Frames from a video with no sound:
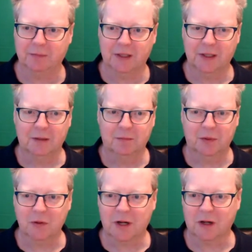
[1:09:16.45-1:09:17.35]
I'm
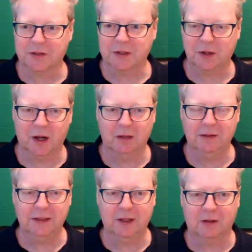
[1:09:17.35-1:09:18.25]
broadcasting not
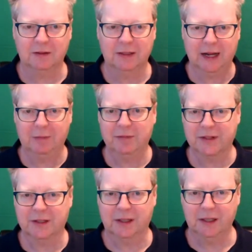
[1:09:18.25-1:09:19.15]
only on
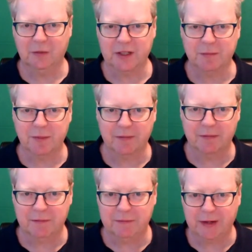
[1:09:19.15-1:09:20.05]
Amazon Live, which is
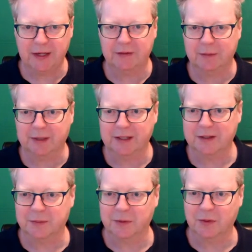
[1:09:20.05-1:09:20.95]
my favorite
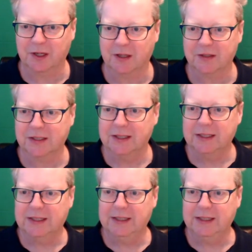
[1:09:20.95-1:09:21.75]
place to broadcast,